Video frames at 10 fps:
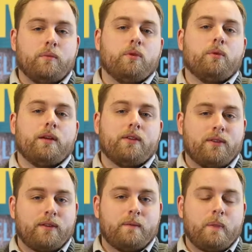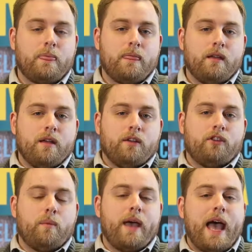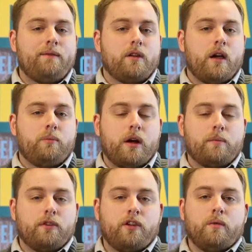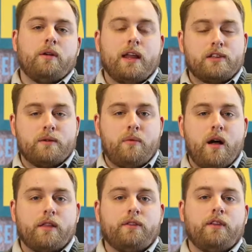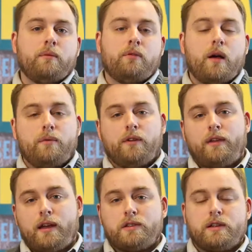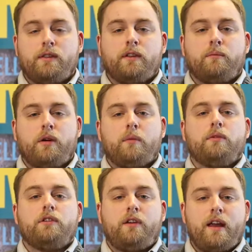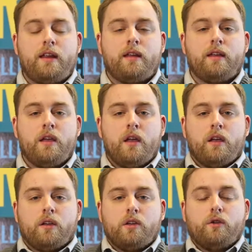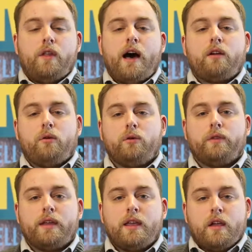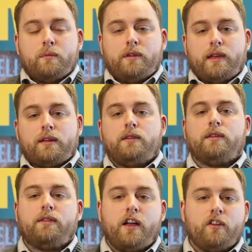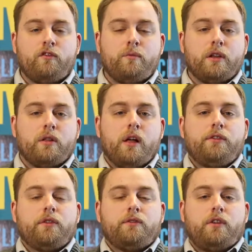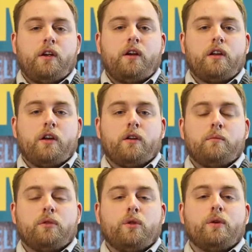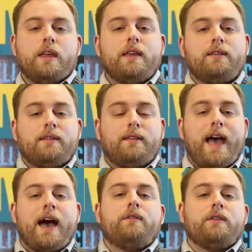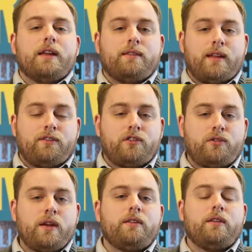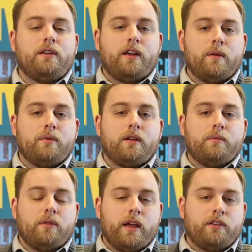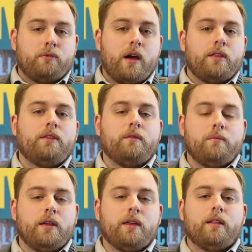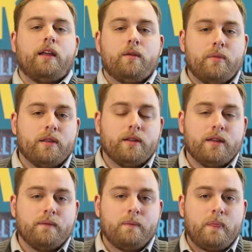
HIPAA risk. So by having a proper termination policy, proper sanctions, and proper training, you'll not only protect yourself, but you'll also turn your employees into advocates that strengthen your HIPAA compliance rather than being a liability.